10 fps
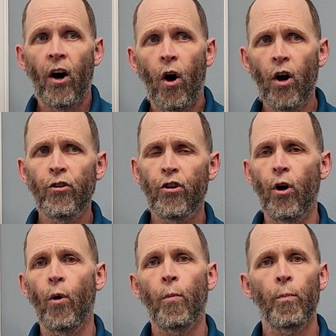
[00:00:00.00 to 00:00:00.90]

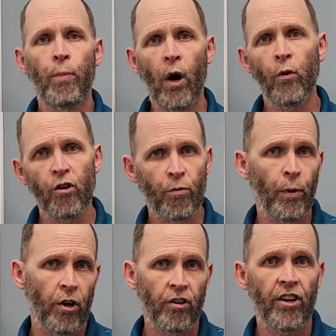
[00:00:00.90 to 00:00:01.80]
Also, bone
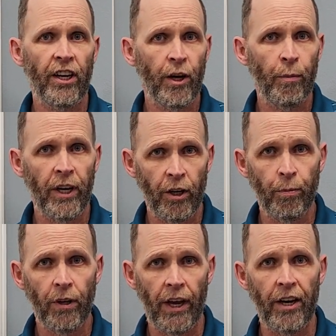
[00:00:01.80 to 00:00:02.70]
spurs can come into
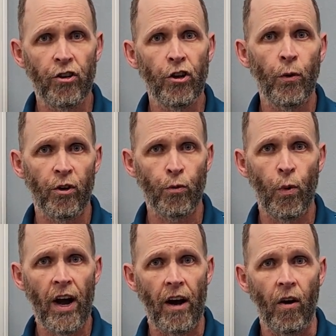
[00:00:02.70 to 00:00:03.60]
play too as
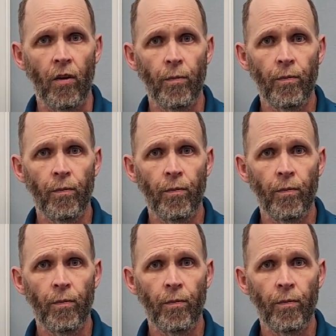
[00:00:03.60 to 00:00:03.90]
well.